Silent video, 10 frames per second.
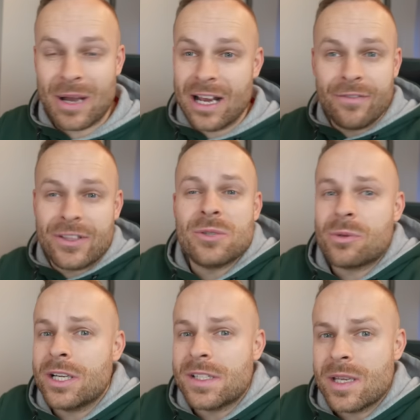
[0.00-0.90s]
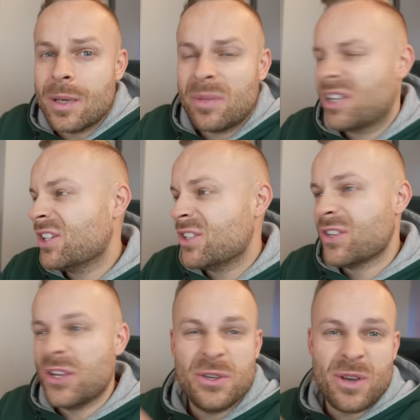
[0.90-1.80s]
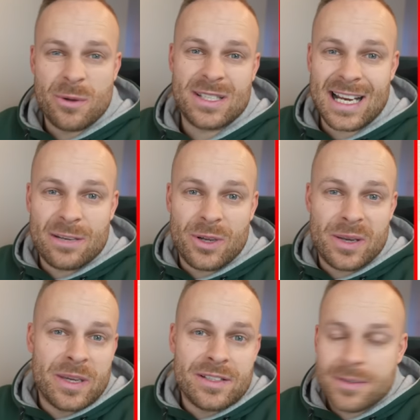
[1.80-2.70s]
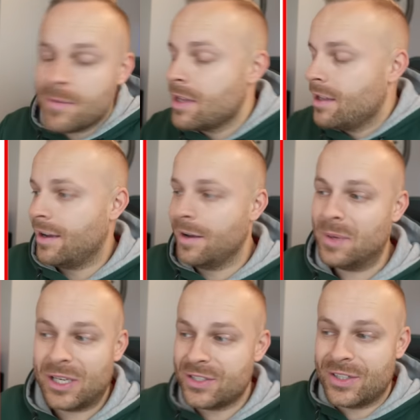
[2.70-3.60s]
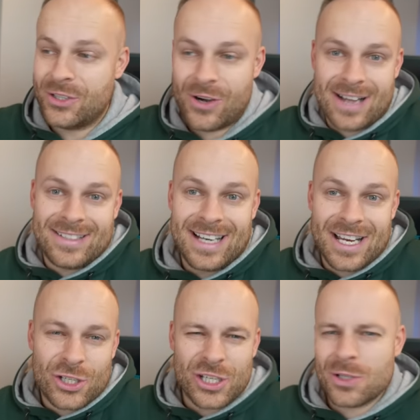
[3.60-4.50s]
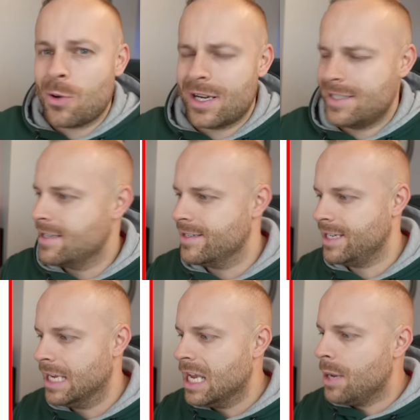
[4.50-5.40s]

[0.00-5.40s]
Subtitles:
I love these words because you know exactly what it means because the translation is quite easy.